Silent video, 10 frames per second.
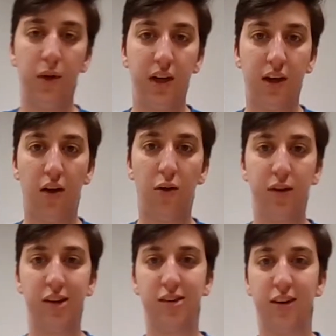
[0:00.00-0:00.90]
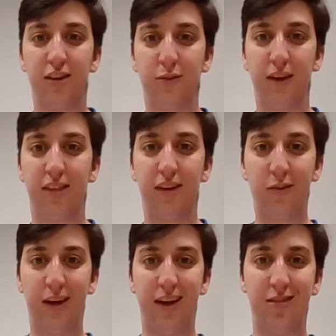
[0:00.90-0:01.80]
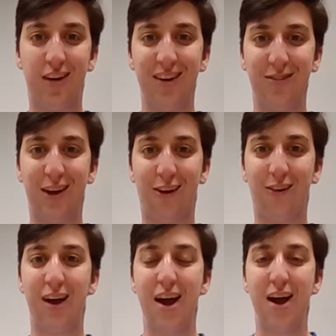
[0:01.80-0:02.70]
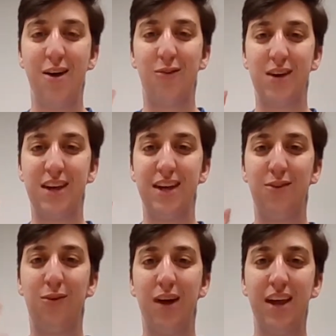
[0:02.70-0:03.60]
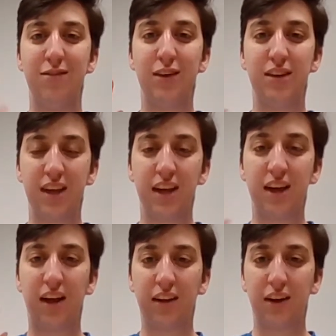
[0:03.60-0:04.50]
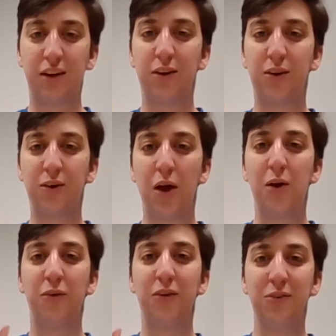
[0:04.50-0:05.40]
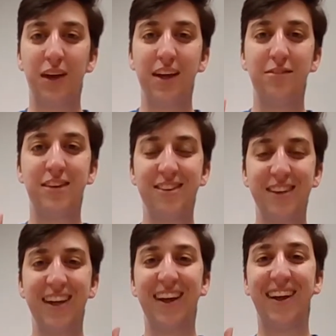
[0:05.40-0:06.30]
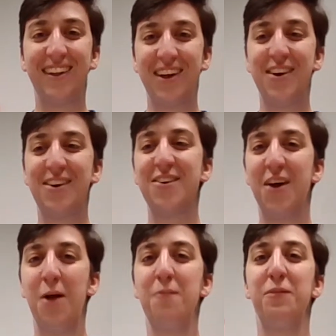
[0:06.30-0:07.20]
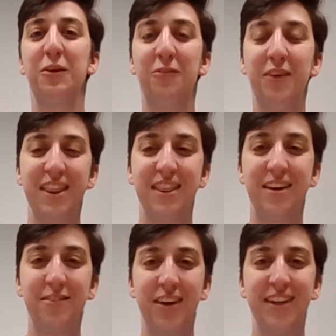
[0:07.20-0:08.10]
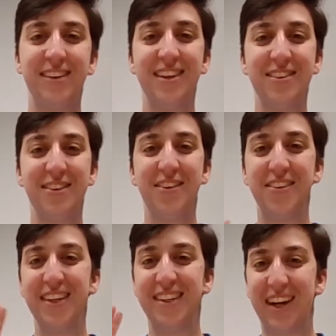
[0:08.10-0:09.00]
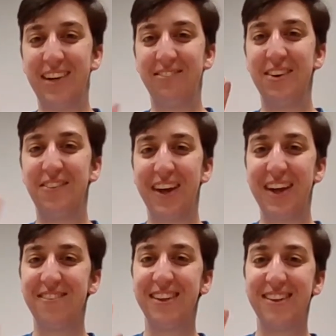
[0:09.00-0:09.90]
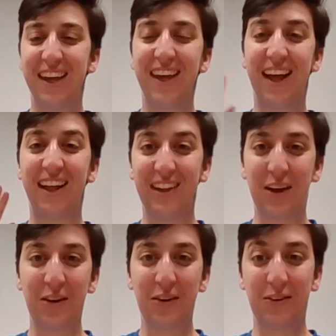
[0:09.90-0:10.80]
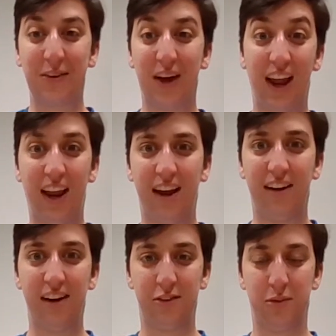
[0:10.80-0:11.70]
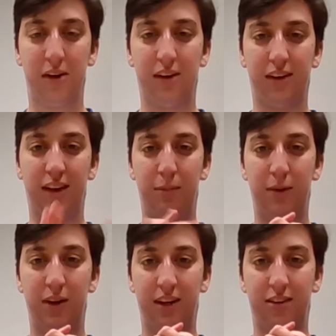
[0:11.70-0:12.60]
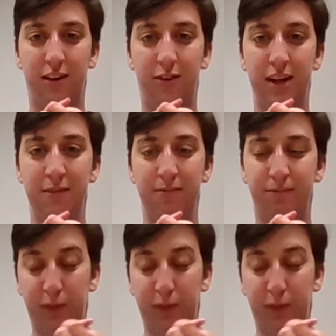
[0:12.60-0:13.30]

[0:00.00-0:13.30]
we always start with a wave, right? We go, we wave and sing hello, we wave and sing hello. With our friends at story time, we wave and sing hello. And next we're gonna clap our hands. Are you ready?